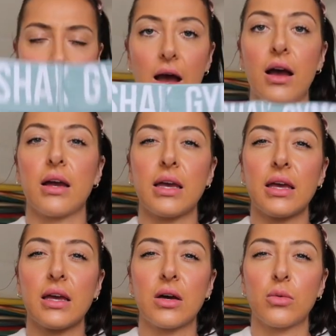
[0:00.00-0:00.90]

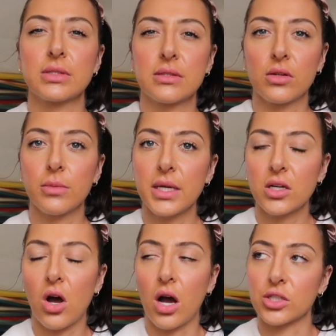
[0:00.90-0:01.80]
I was a little
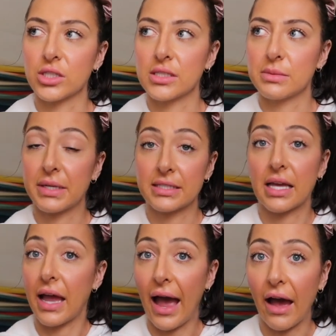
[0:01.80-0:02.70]
bit cautious because
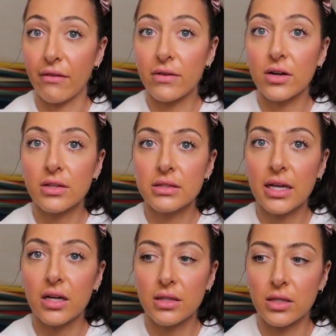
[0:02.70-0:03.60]
I have heard that
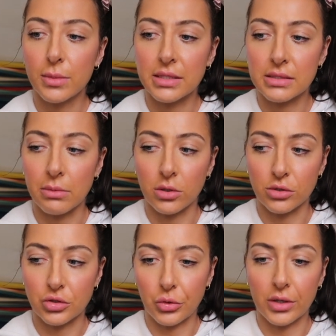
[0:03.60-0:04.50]
they are a little bit
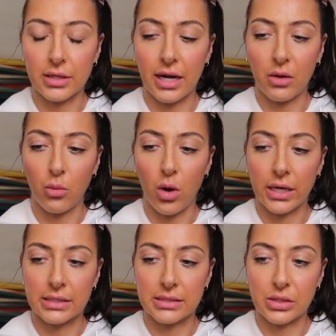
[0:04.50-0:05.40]
smaller short that I
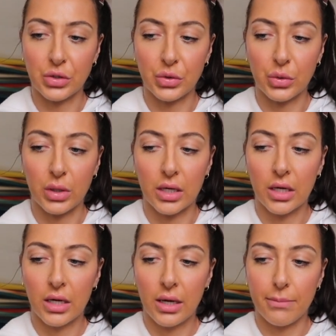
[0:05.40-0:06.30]
wanted to
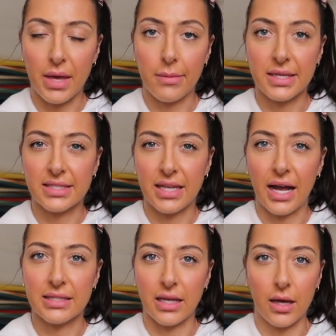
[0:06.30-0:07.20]
maybe
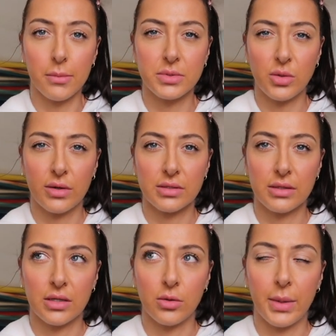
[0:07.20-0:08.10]
size up. So I was a
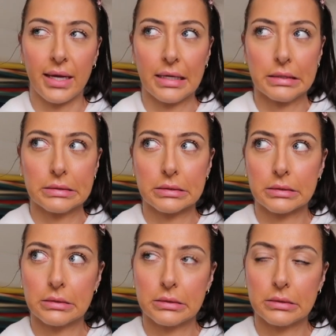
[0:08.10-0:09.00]
little bit
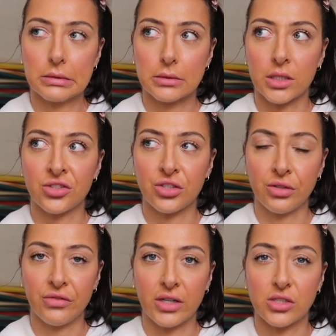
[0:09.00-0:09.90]
uh,
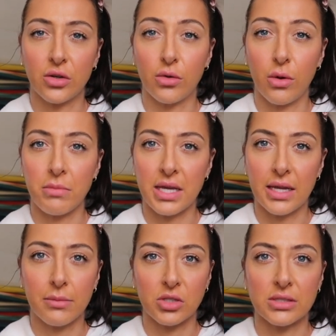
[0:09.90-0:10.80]
concerned if I should go to a
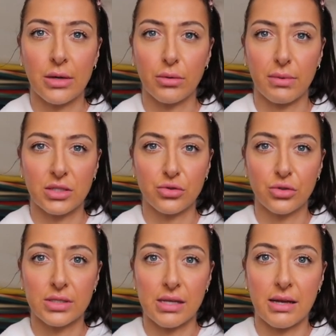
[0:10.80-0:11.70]
medium or stay with my
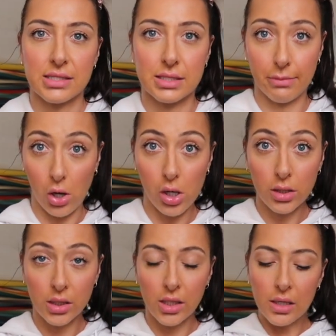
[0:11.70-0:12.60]
true to size
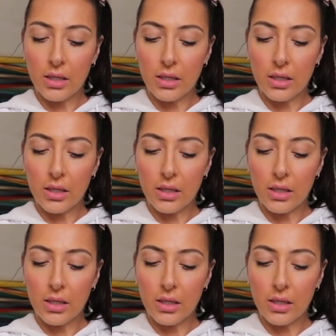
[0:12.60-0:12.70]
small.